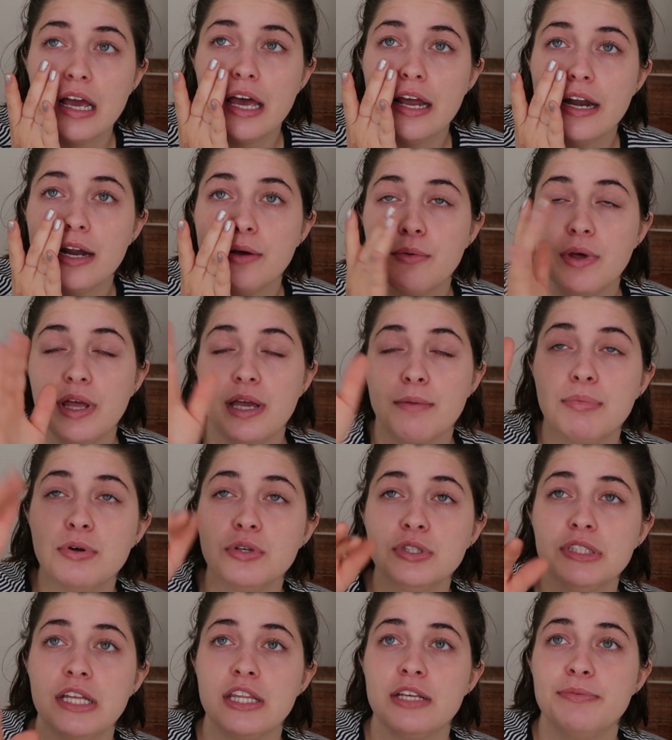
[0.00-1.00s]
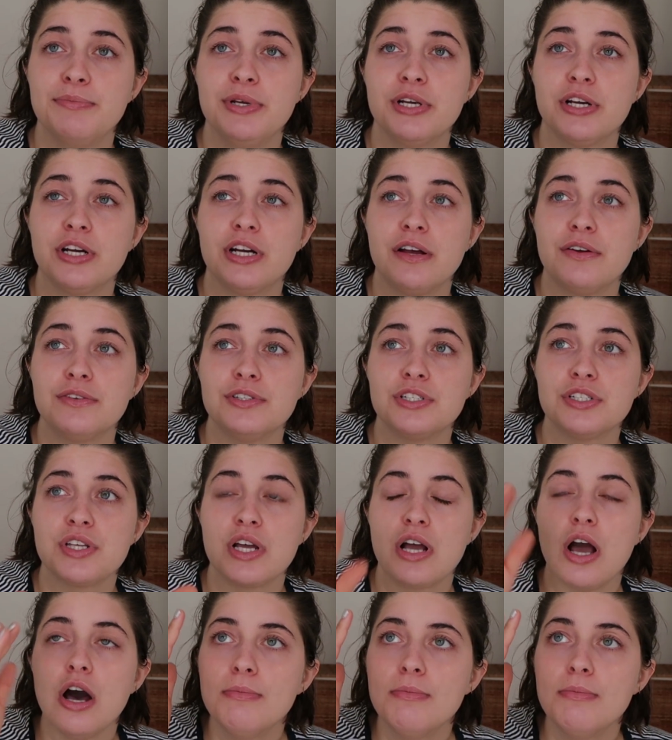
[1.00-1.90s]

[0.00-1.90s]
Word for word: and I like pulled down the mirror, and I was just like,